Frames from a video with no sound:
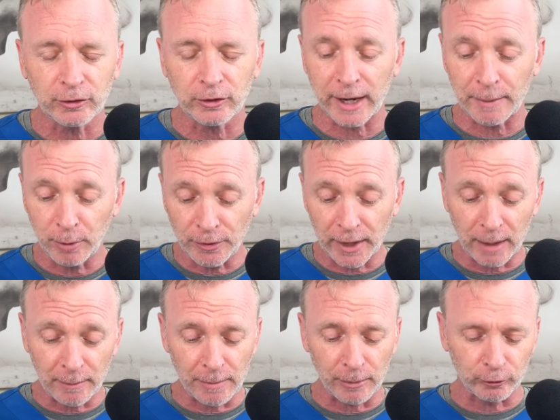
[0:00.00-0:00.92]
And I put that on
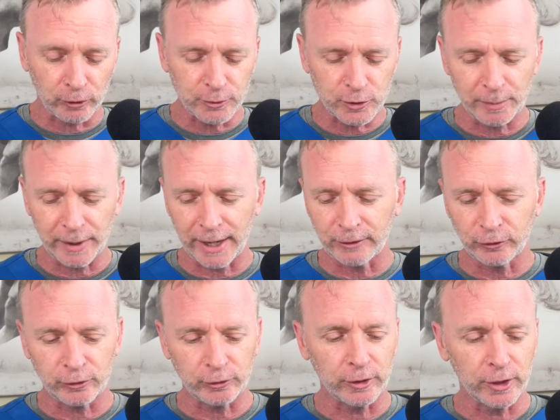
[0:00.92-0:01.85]
my prescription pads
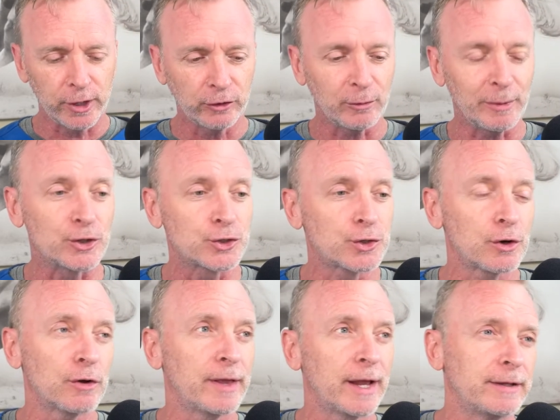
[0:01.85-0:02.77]
to make
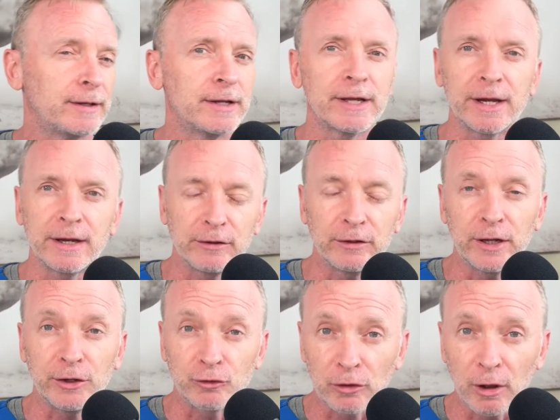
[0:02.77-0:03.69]
sure that I didn't get into any
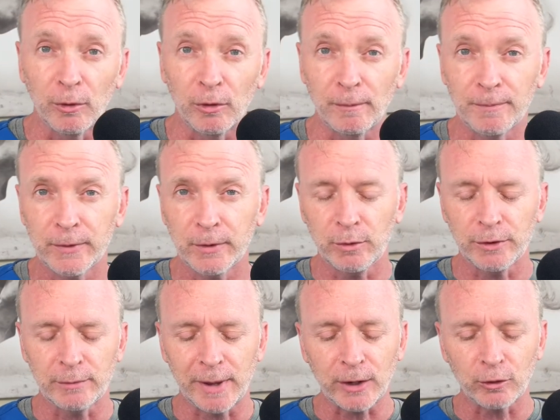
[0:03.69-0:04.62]
trouble with the
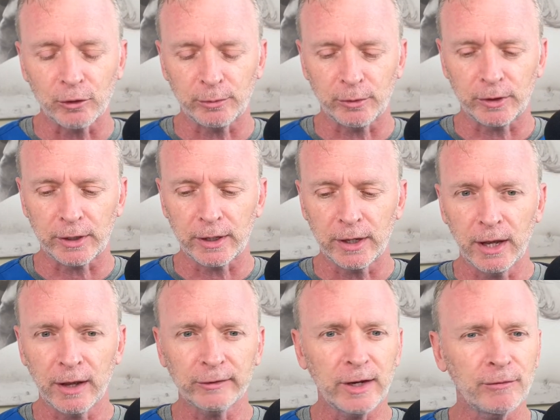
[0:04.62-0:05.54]
medical community,
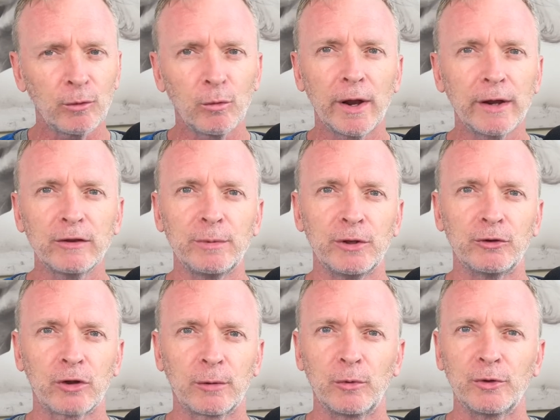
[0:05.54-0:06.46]
because I never wanted to be in
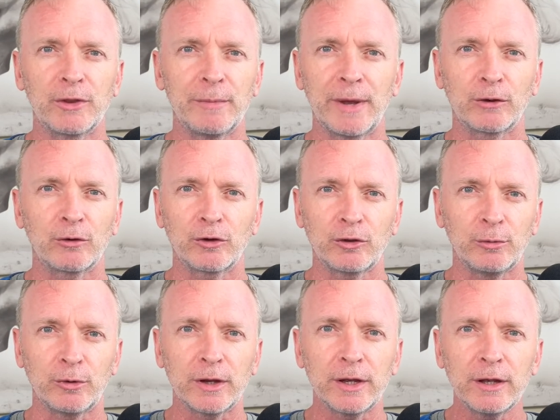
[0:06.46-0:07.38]
trouble with the medical
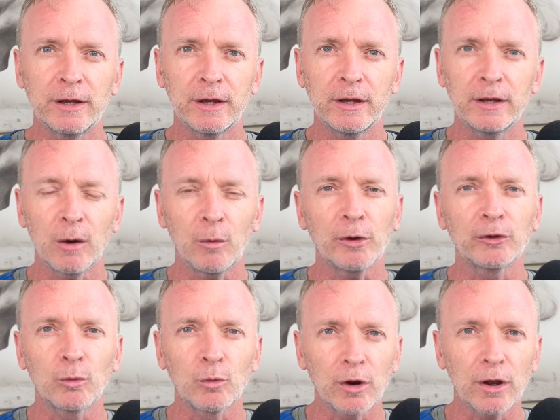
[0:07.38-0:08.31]
community. I wanted
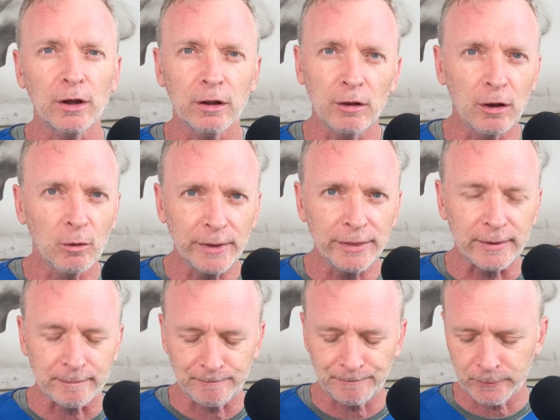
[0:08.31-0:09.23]
to work along with
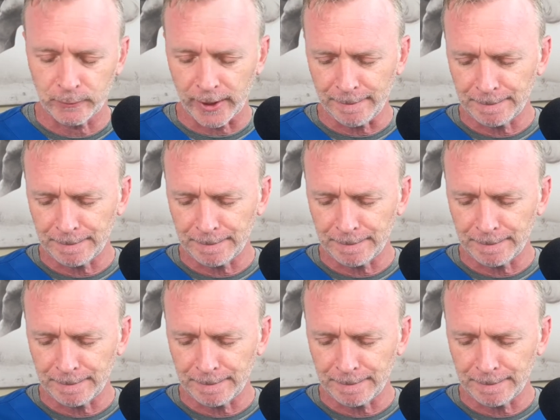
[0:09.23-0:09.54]
them, right?